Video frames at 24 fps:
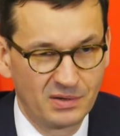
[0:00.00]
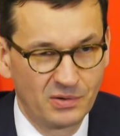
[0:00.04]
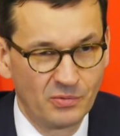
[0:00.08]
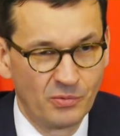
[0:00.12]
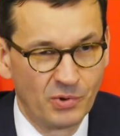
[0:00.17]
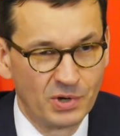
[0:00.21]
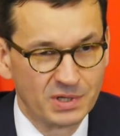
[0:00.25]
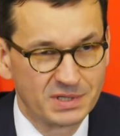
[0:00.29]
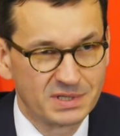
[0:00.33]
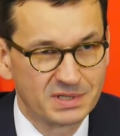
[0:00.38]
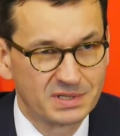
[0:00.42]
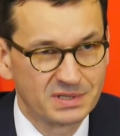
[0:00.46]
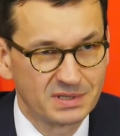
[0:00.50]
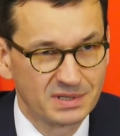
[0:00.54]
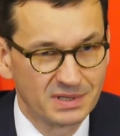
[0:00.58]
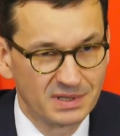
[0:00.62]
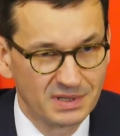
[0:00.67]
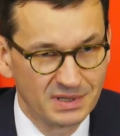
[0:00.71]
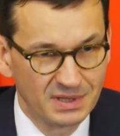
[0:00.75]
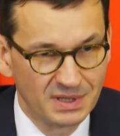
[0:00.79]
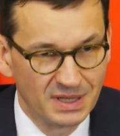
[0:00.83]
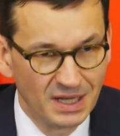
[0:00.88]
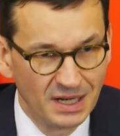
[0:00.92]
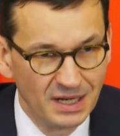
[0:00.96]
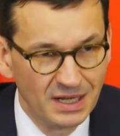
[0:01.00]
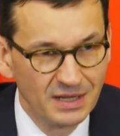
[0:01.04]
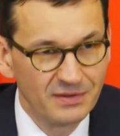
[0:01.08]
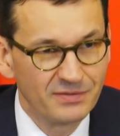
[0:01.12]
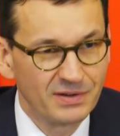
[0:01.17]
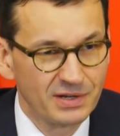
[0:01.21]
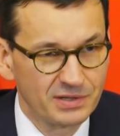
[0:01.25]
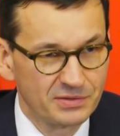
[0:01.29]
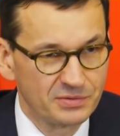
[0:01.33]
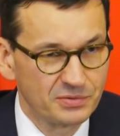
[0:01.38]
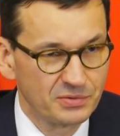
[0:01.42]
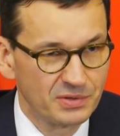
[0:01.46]
was
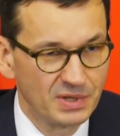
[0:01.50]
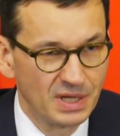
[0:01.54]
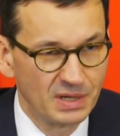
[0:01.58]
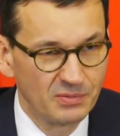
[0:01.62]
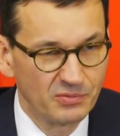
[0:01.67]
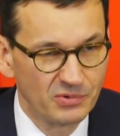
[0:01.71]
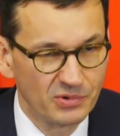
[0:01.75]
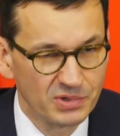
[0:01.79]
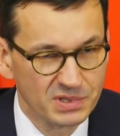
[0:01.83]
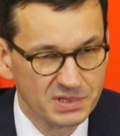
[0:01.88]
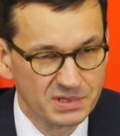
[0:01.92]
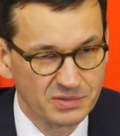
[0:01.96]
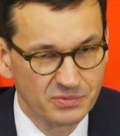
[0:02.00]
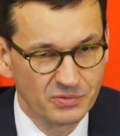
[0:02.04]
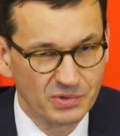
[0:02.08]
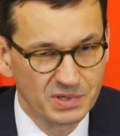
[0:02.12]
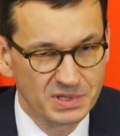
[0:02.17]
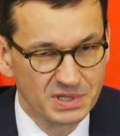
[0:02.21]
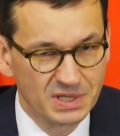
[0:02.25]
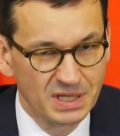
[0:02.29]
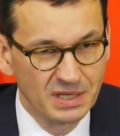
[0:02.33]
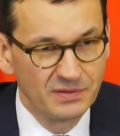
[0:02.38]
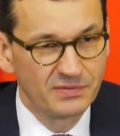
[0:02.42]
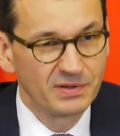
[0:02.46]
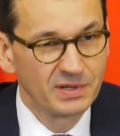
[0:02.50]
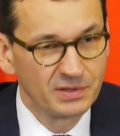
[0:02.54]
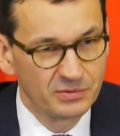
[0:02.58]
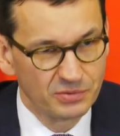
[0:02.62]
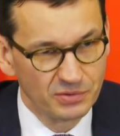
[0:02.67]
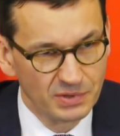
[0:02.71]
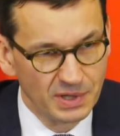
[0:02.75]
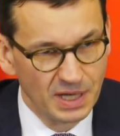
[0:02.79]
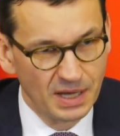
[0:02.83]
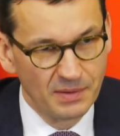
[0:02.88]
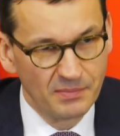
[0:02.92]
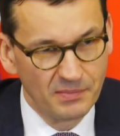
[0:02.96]
delivered to them, was given
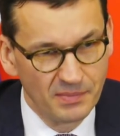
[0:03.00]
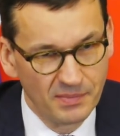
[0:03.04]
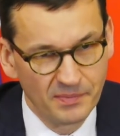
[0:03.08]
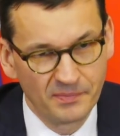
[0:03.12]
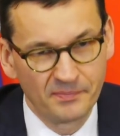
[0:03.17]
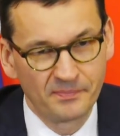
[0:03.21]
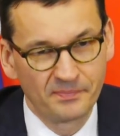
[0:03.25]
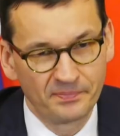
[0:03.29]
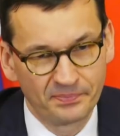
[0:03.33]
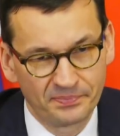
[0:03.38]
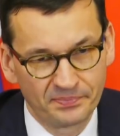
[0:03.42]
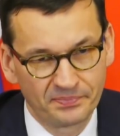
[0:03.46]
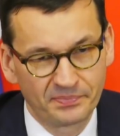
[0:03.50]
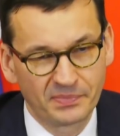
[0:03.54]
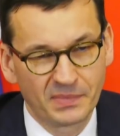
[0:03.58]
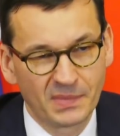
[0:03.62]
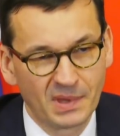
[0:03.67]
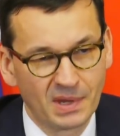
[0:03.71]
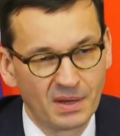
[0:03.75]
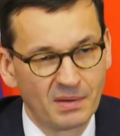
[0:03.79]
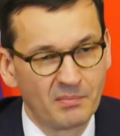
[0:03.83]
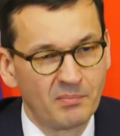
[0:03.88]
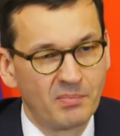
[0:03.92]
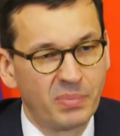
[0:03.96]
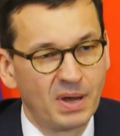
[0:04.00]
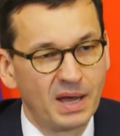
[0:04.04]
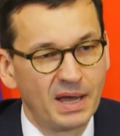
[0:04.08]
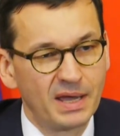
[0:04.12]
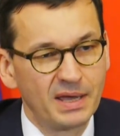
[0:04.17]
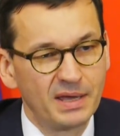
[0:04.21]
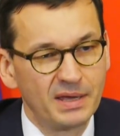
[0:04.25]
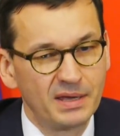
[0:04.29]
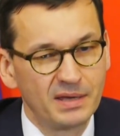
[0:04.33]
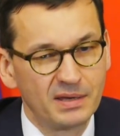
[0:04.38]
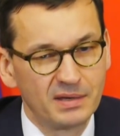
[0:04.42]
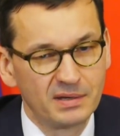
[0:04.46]
to them
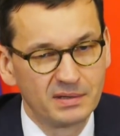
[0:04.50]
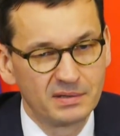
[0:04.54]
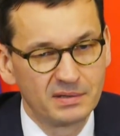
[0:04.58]
by